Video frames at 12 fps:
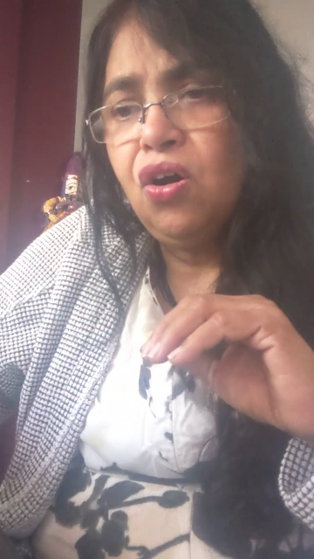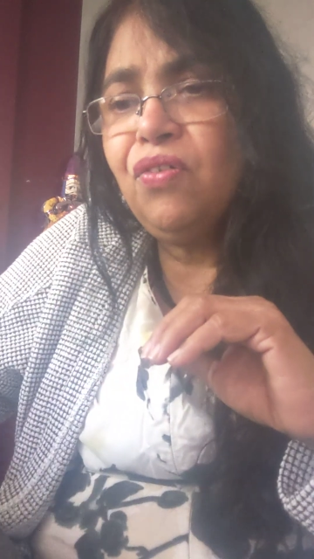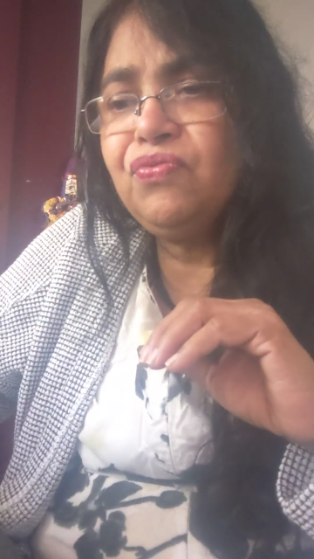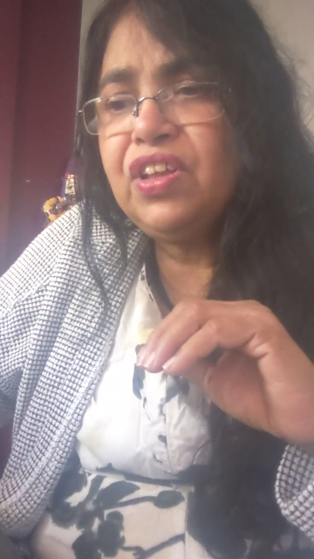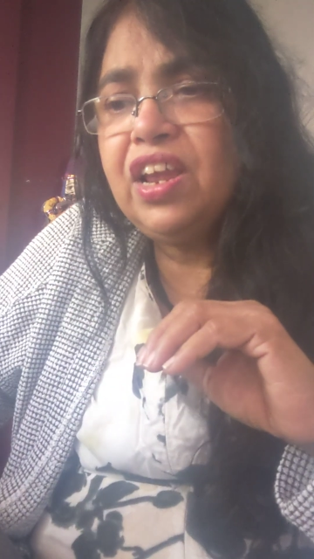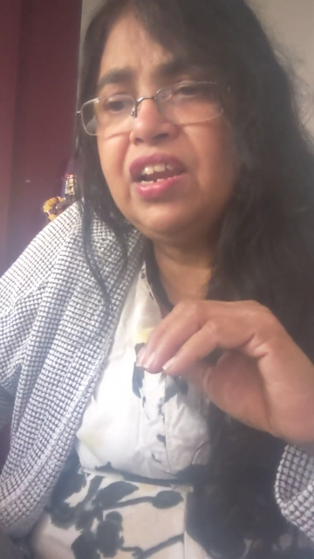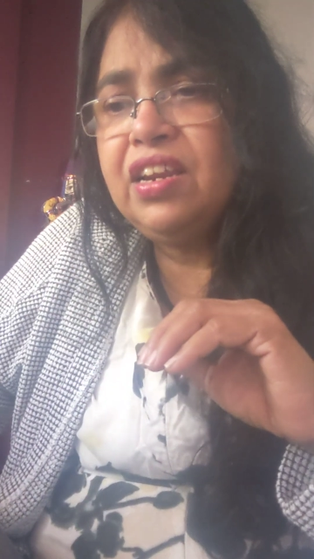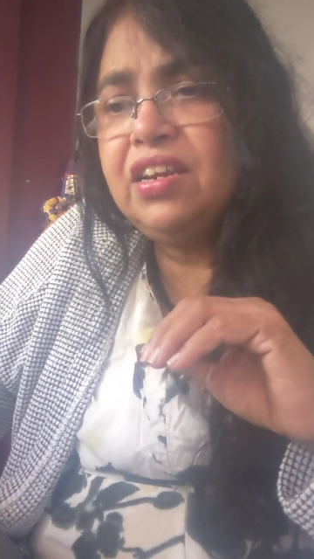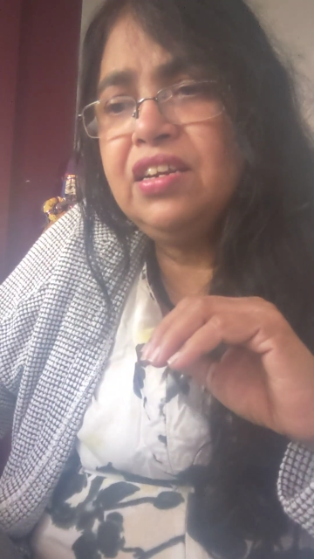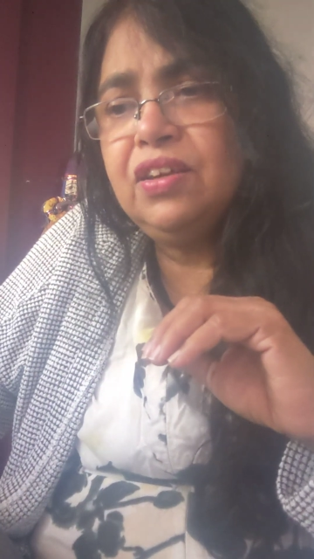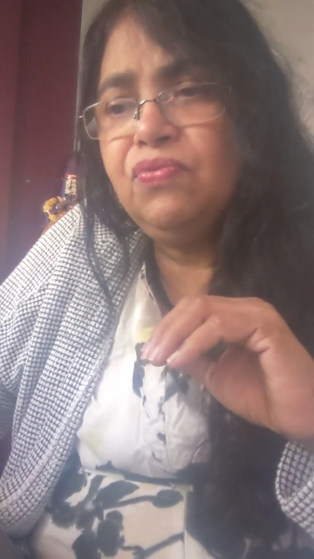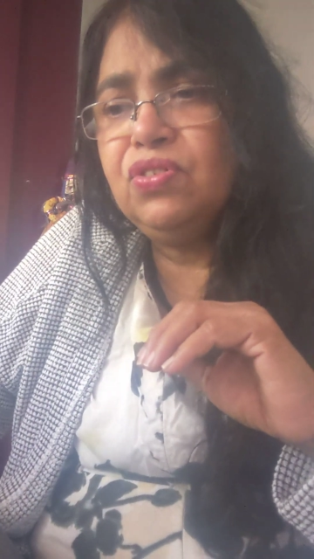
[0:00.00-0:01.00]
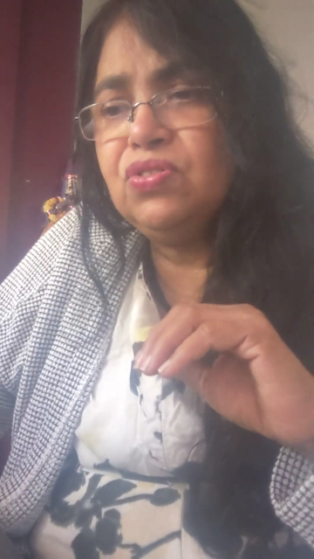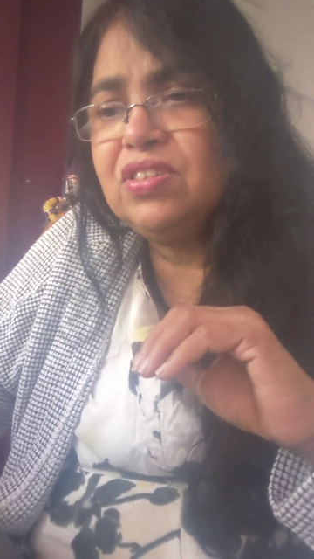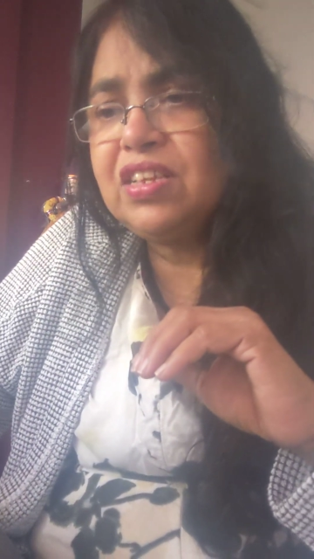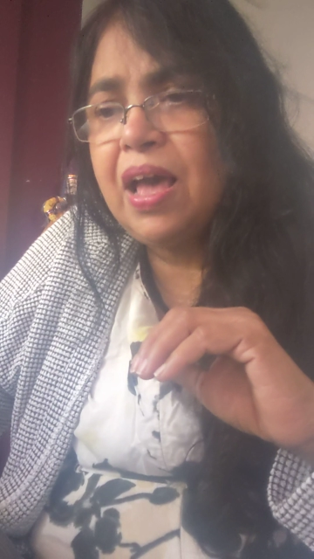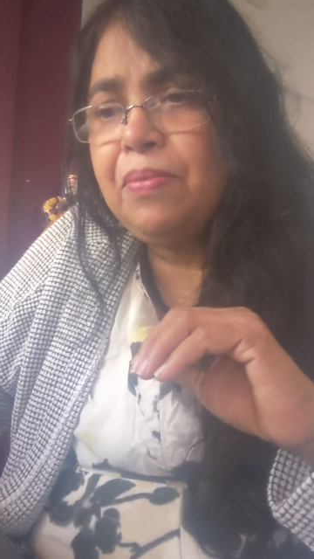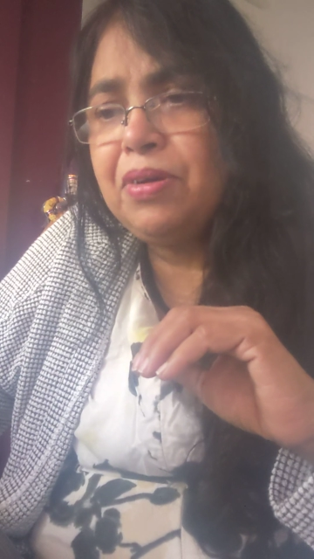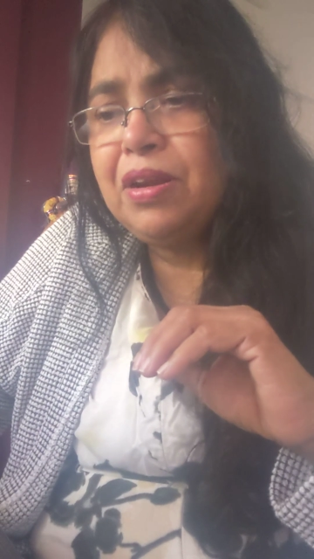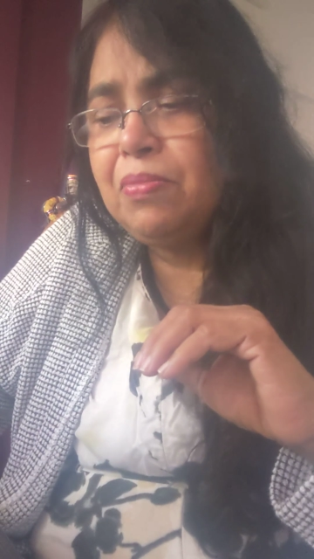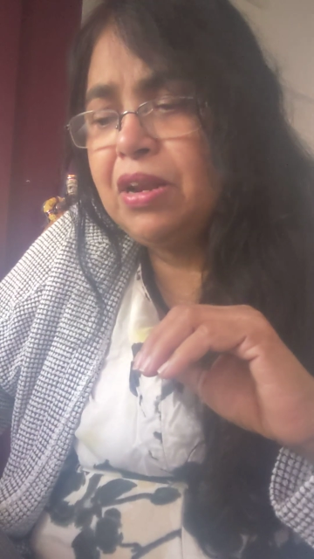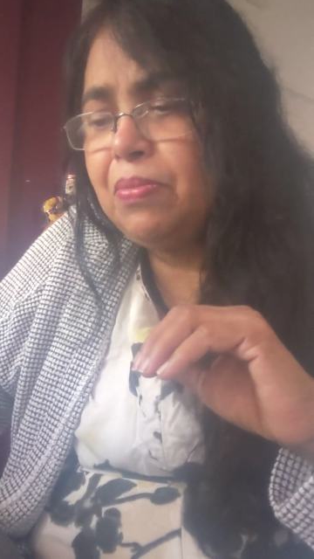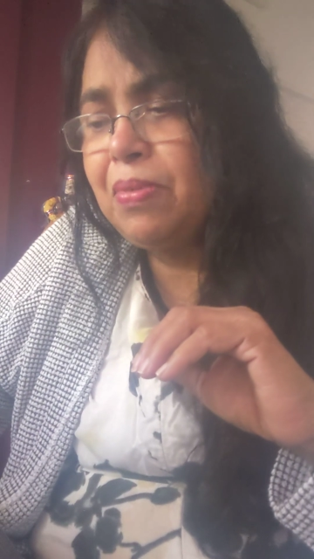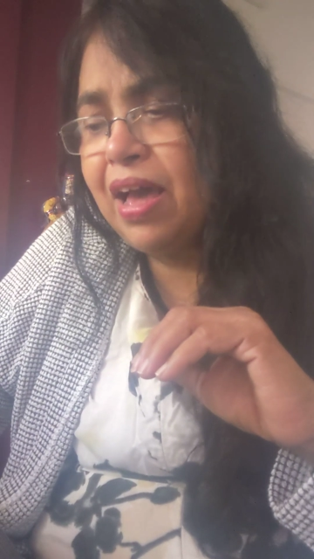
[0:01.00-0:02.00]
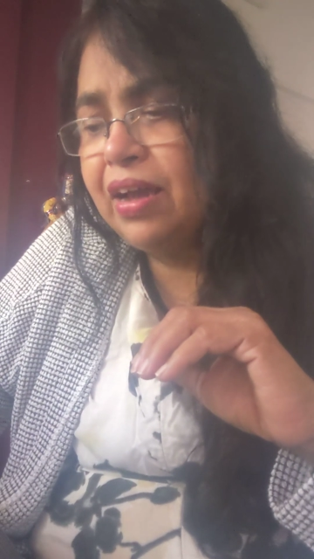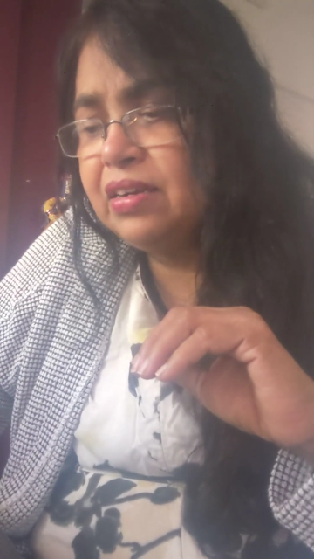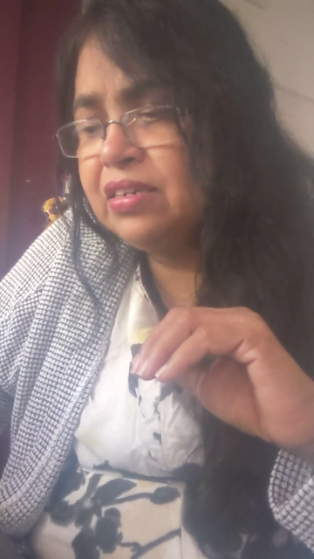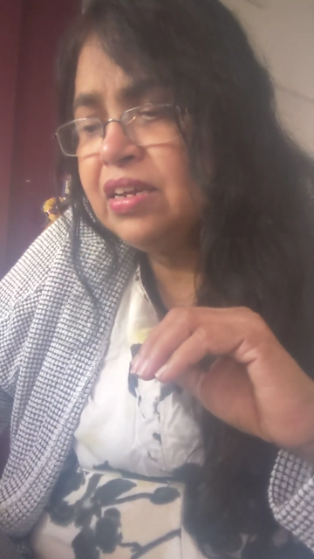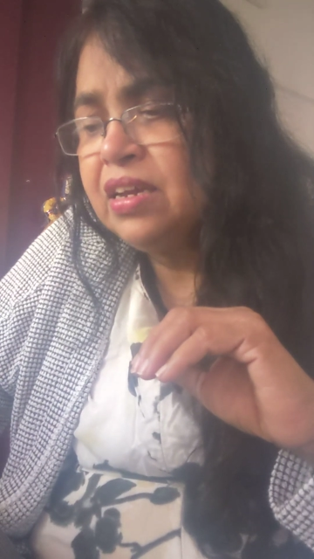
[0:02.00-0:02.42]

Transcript: of the Indian Divorce Amendment Act.